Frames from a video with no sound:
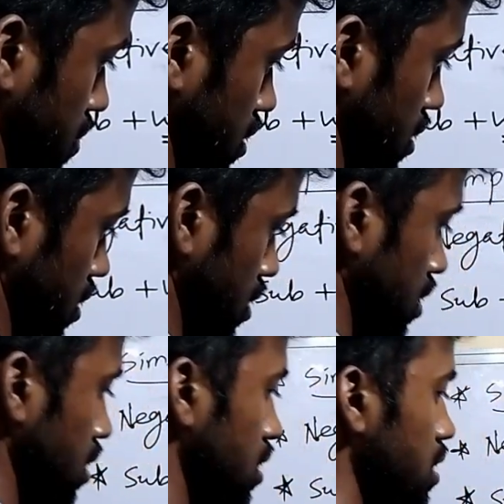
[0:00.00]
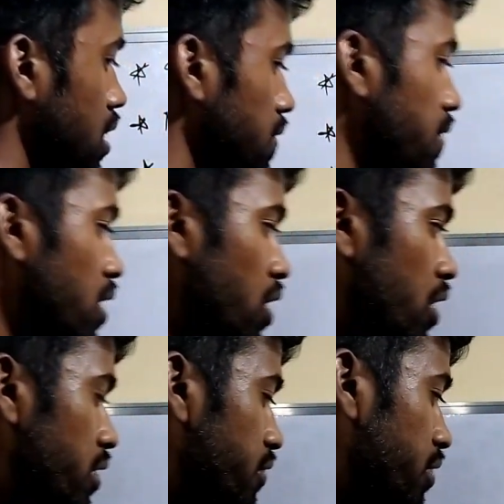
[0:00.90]
Properly. They will
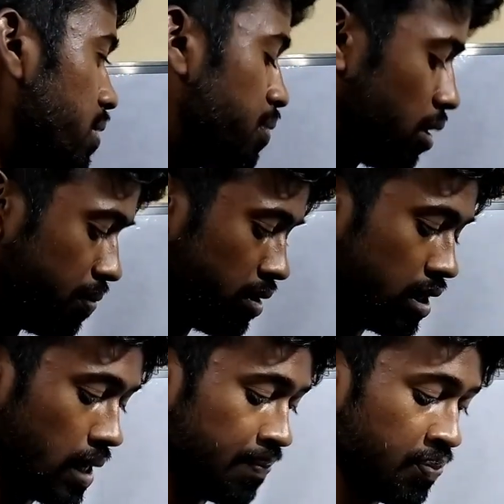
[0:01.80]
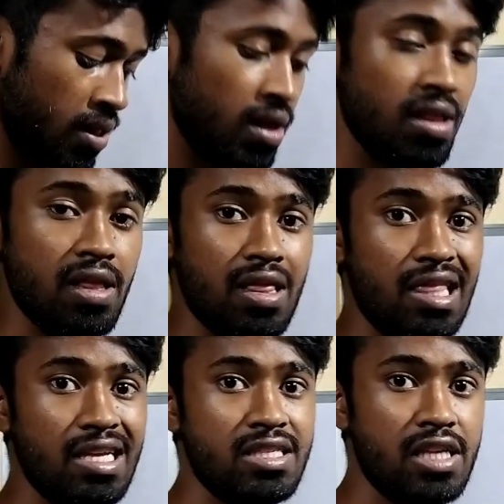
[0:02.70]
not work properly.
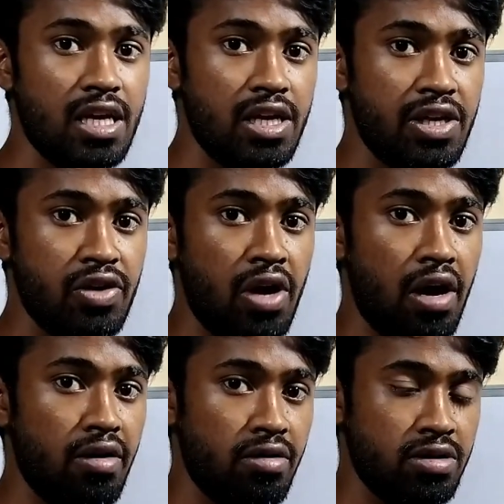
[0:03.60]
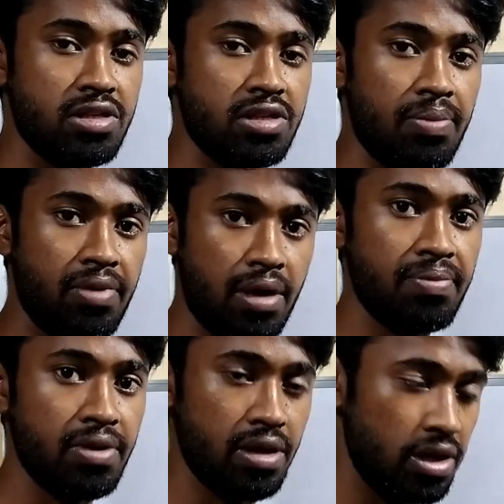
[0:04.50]
Let's say you have some
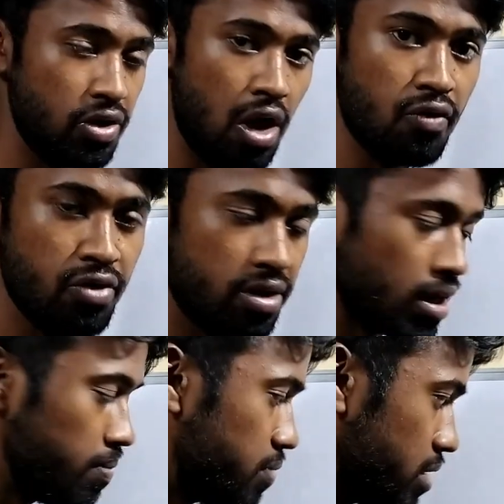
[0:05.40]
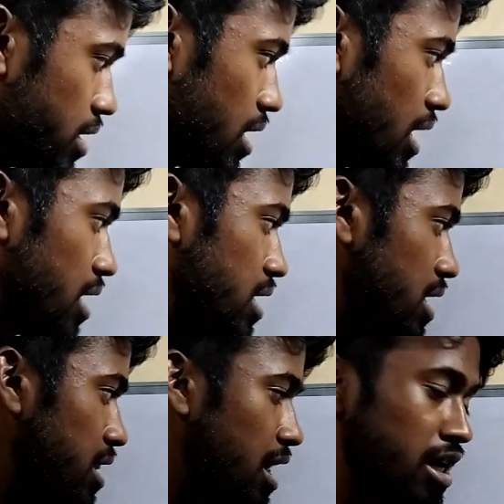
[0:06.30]
company, you have one company,
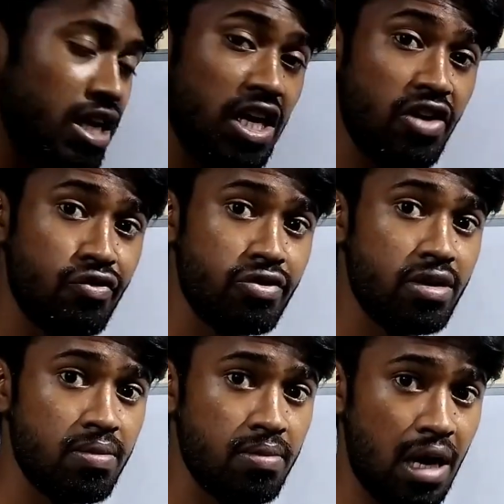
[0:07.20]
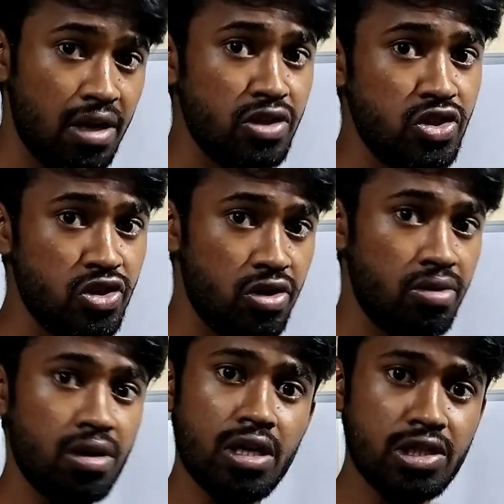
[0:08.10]
and in that, if the
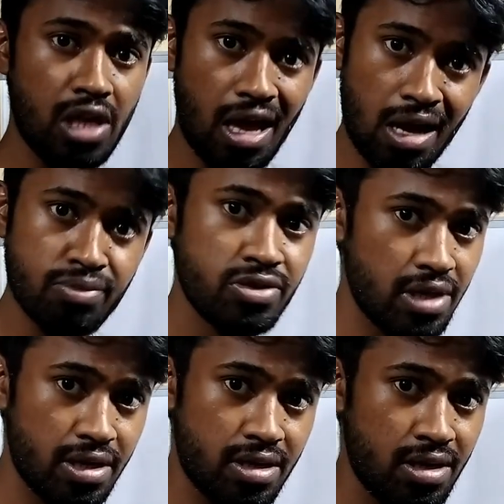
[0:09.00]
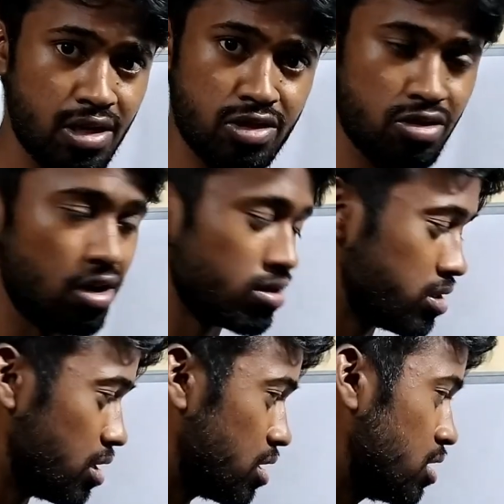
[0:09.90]
manager is absent, he is
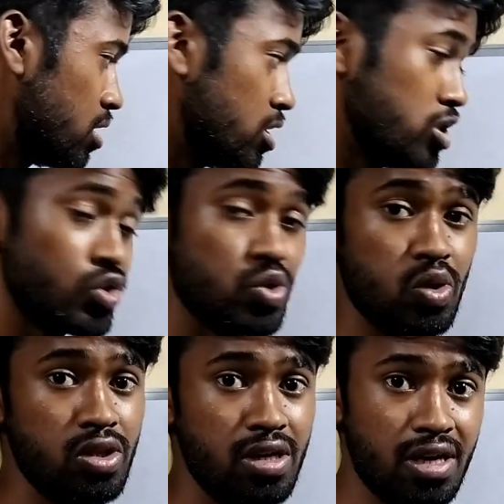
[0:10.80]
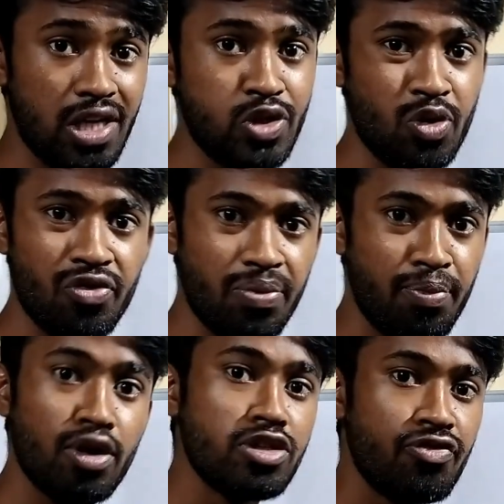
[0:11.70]
not there, so the rest of
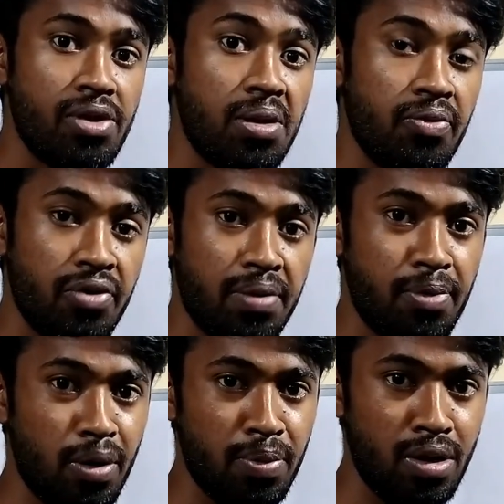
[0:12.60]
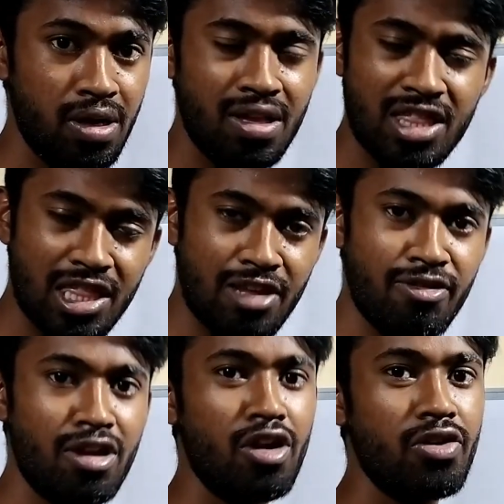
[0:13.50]
employees will work properly,
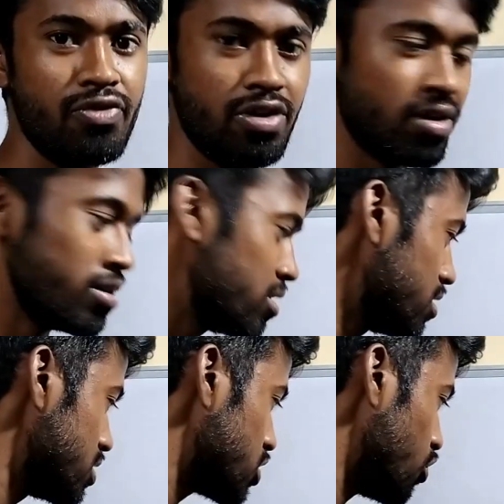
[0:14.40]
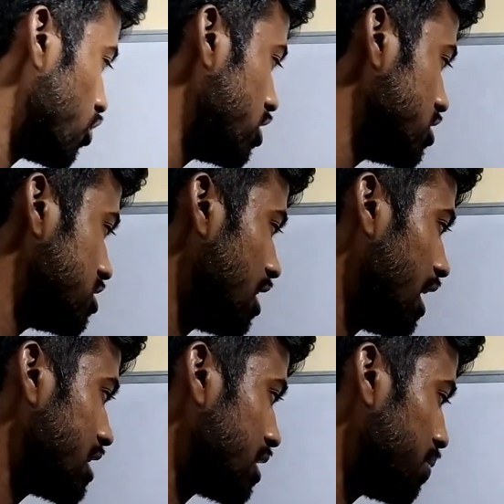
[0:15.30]
they will not work. So what is
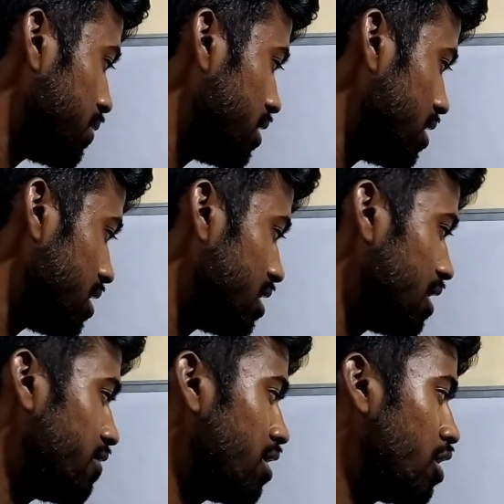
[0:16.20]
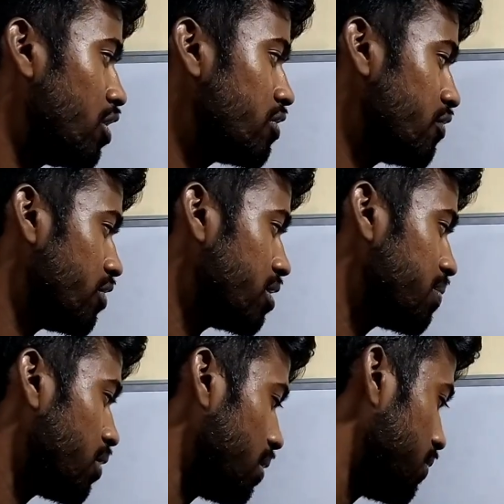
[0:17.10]
the example here? They will not
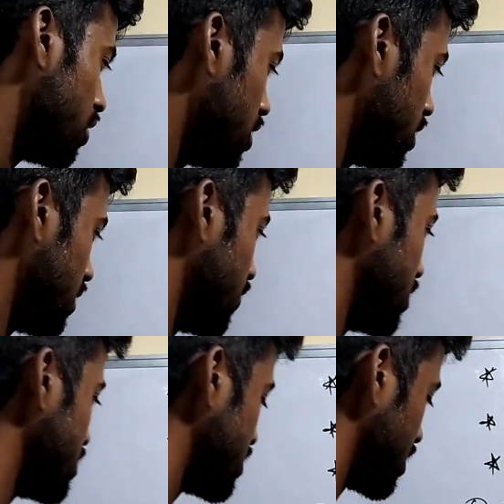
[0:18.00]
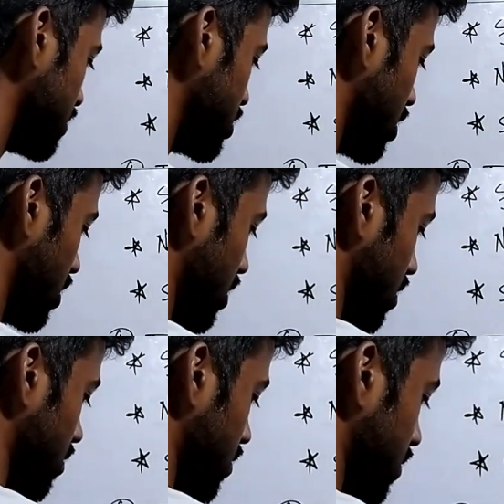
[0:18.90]
work properly. What is the subject
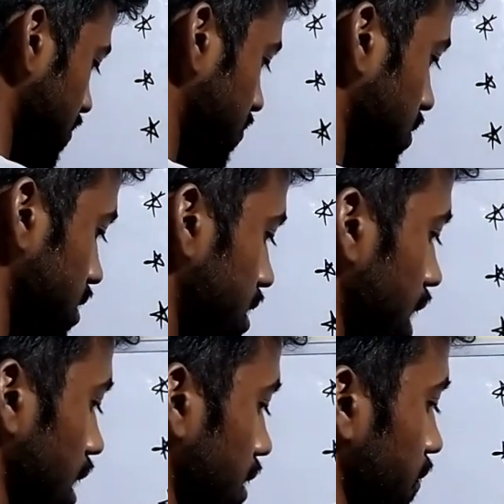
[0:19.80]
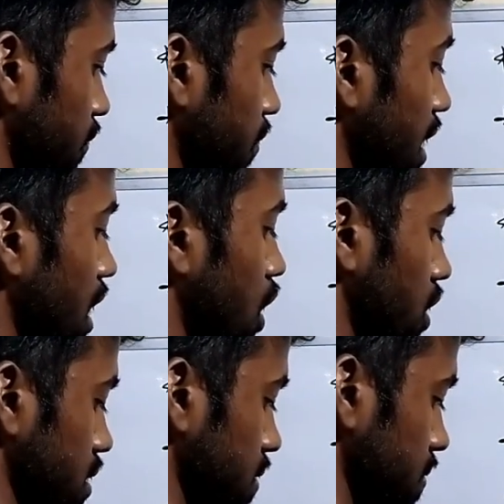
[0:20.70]
here? They will
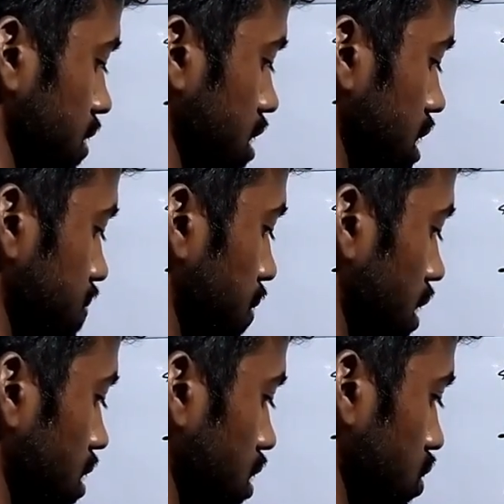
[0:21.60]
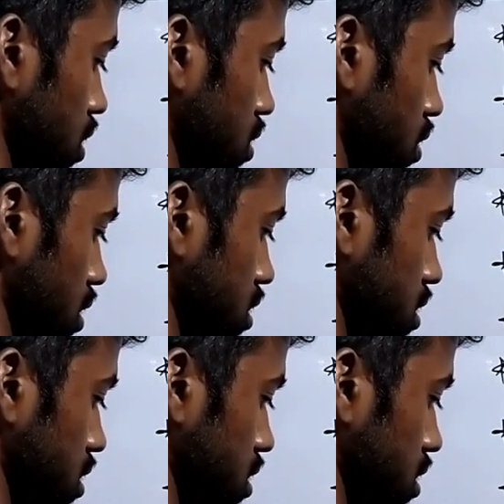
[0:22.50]
not. This part you need to